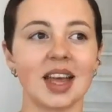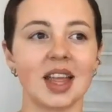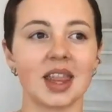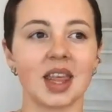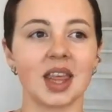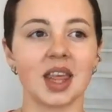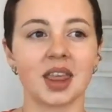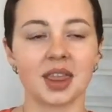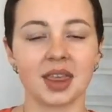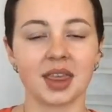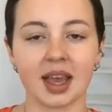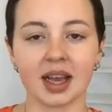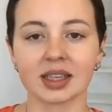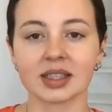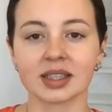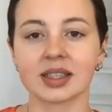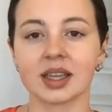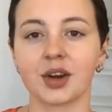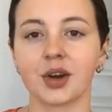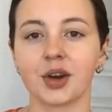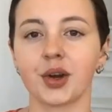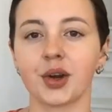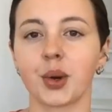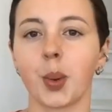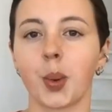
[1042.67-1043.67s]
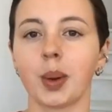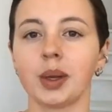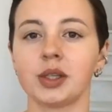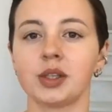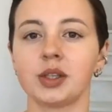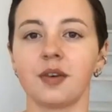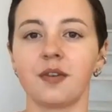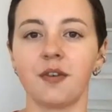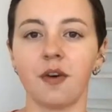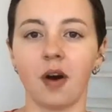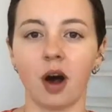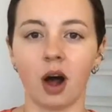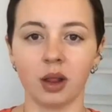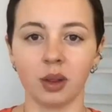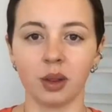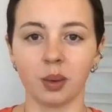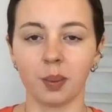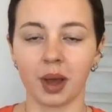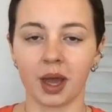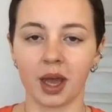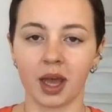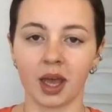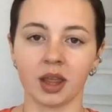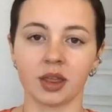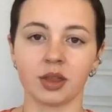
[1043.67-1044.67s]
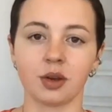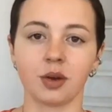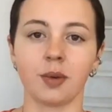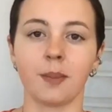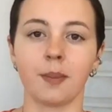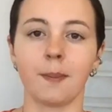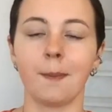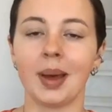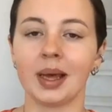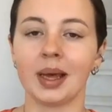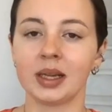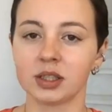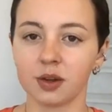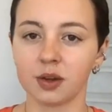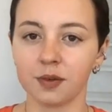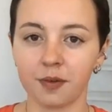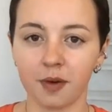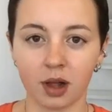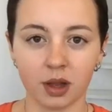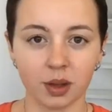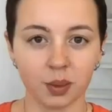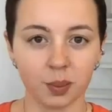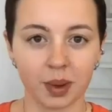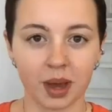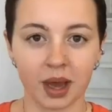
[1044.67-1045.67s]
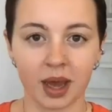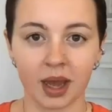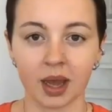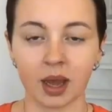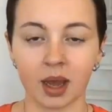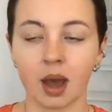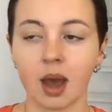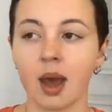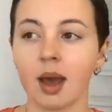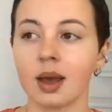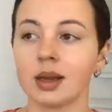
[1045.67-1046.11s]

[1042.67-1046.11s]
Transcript: the things that are going to fall away, they're meant to fall away.